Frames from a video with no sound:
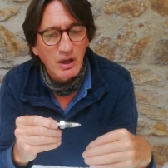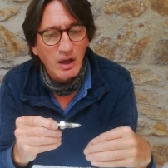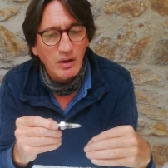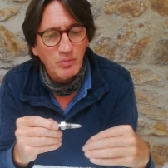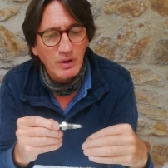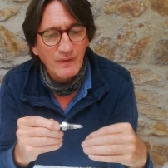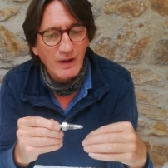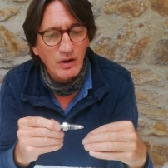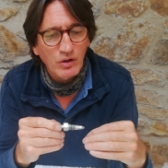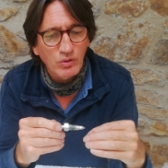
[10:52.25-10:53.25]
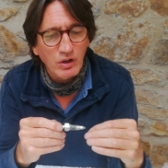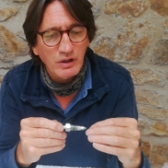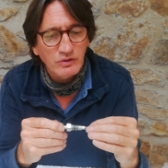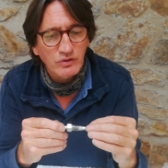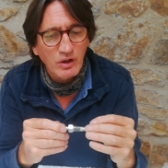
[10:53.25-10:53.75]
and when that hole
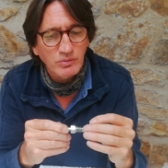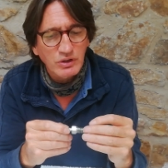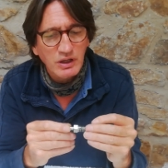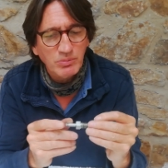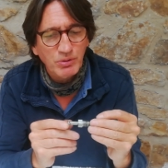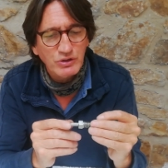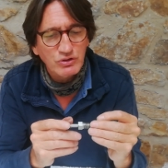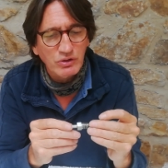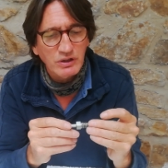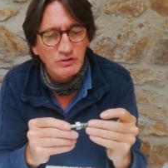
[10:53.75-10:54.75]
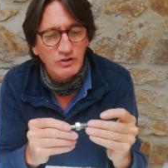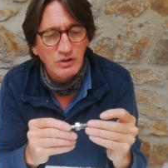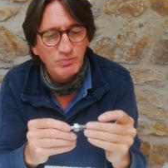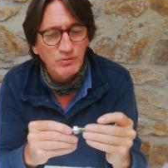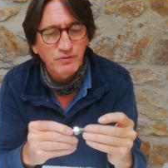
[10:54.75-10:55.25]
lines up you keep pressure on here and
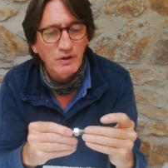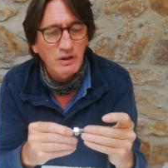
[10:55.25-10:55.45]
suddenly poof,